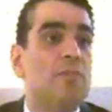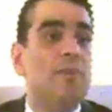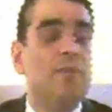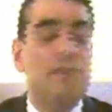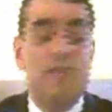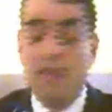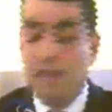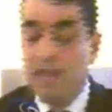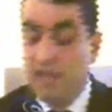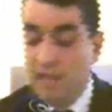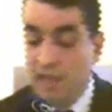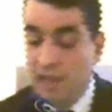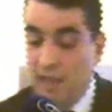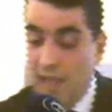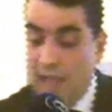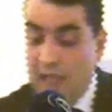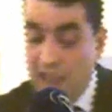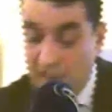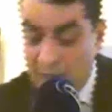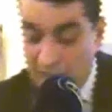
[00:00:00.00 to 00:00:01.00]
but they
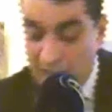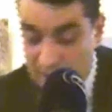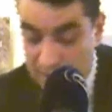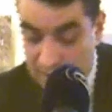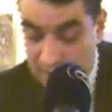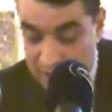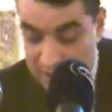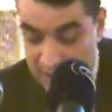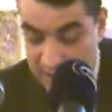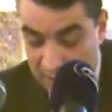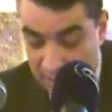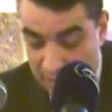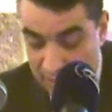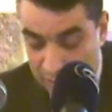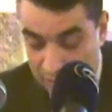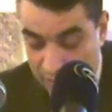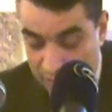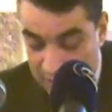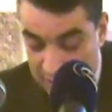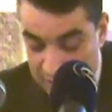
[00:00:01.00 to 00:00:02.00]
annexed the
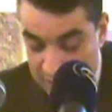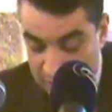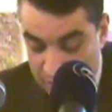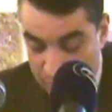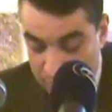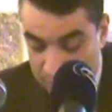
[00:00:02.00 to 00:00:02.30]
territories and